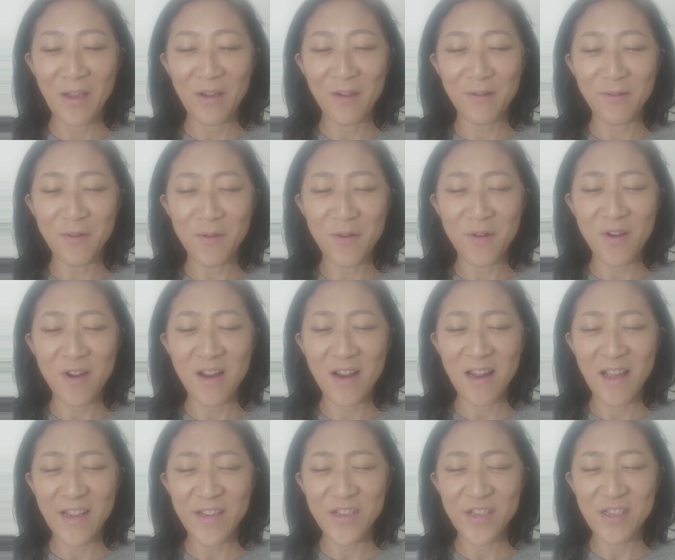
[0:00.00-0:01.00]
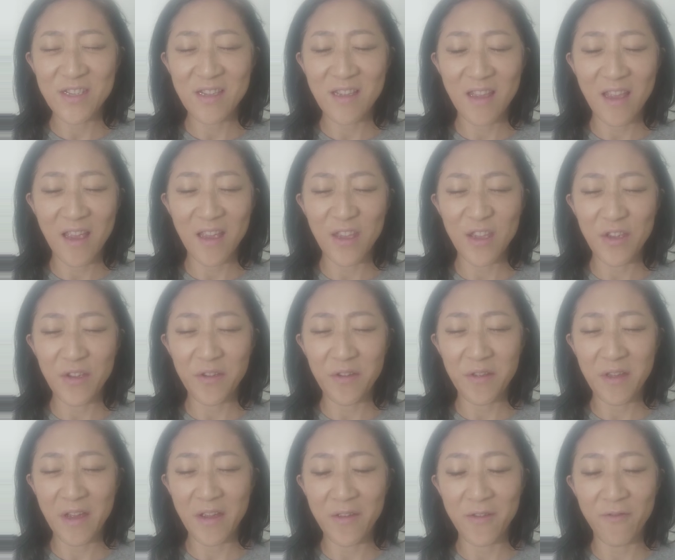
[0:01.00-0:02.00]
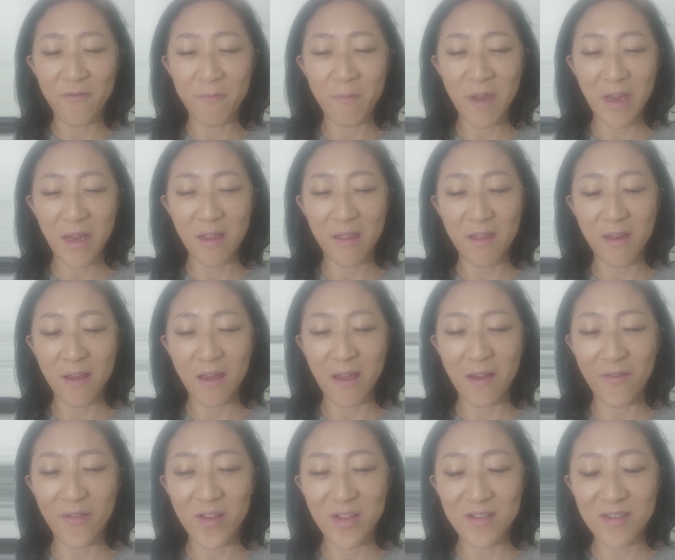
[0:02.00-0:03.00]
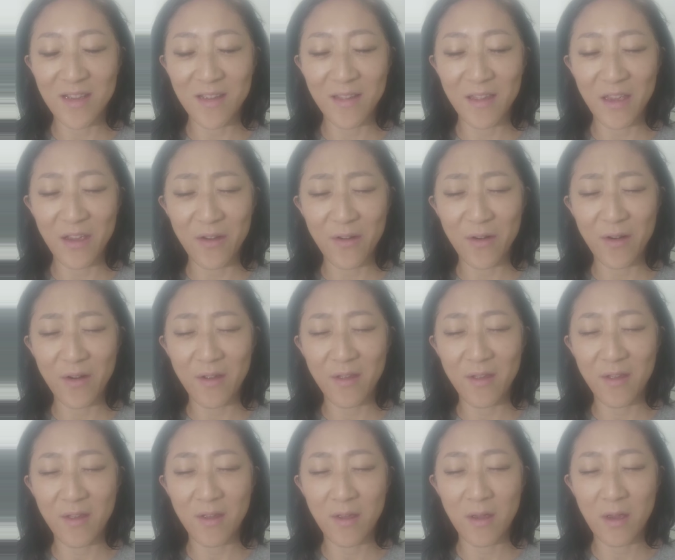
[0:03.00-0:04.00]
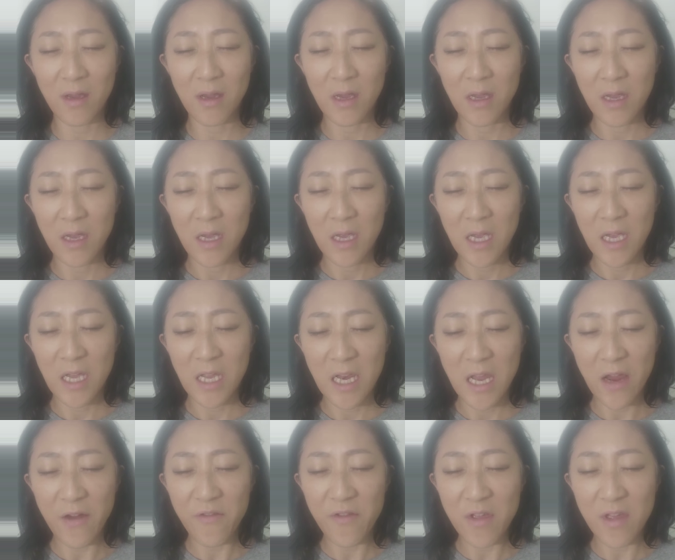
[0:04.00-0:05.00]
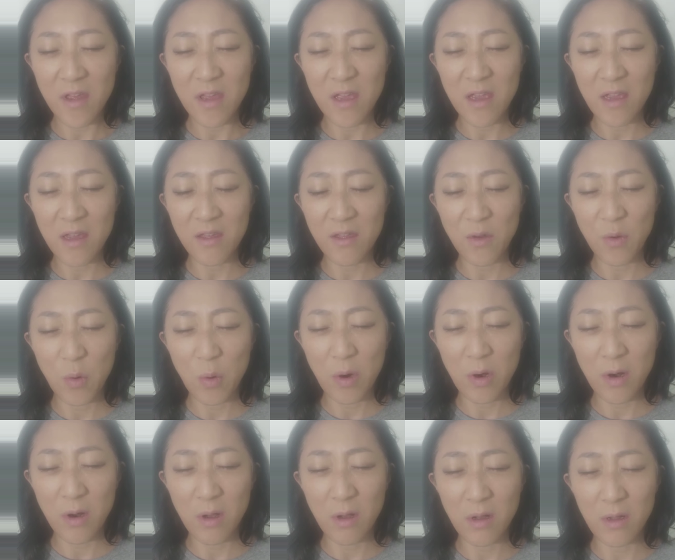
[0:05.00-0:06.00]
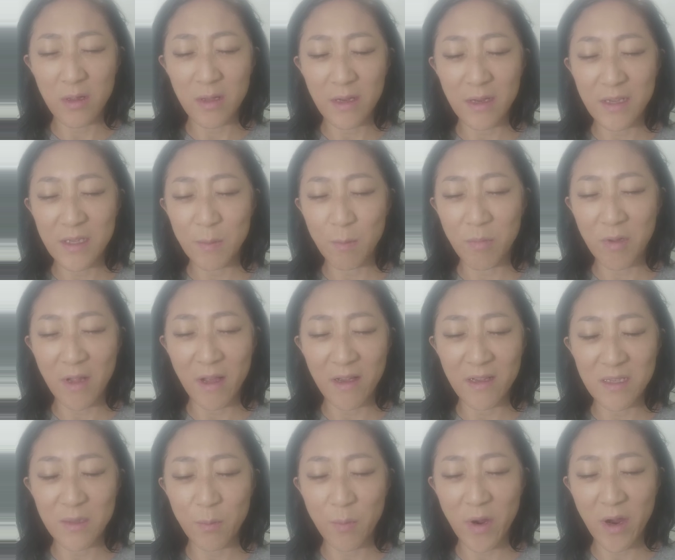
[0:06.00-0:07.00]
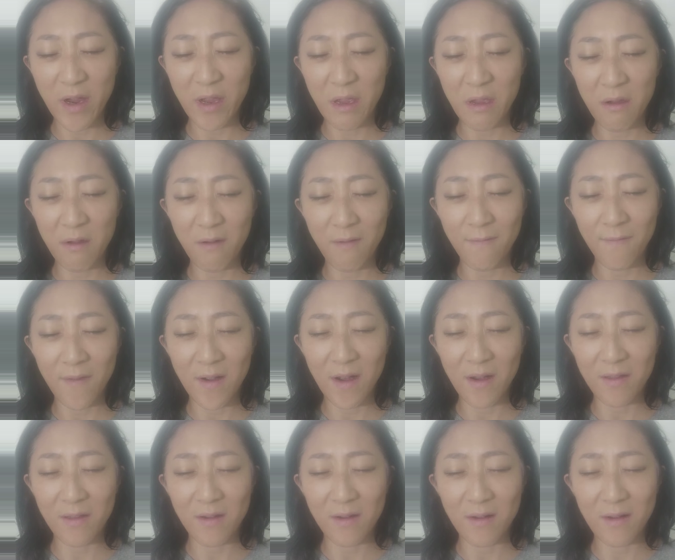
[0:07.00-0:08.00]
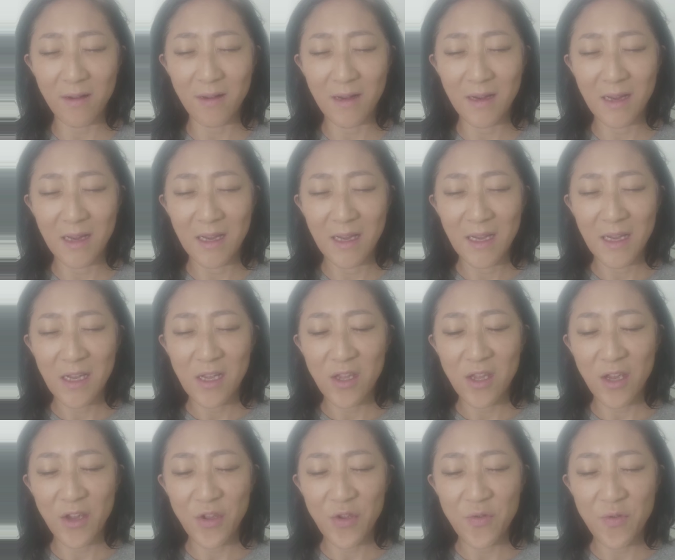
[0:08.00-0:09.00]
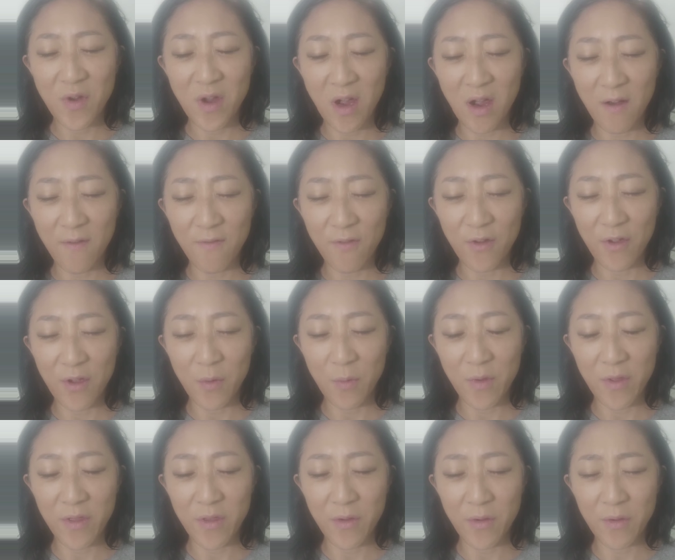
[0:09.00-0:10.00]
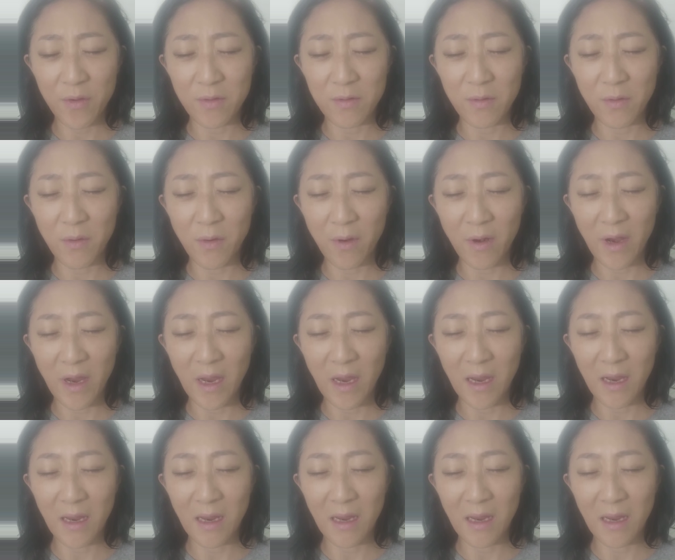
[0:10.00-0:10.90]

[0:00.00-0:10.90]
Lord, I just thank you that you've made the heavens and the earth, and everything in the world is blessed by you, Father, that you cover it with your glory,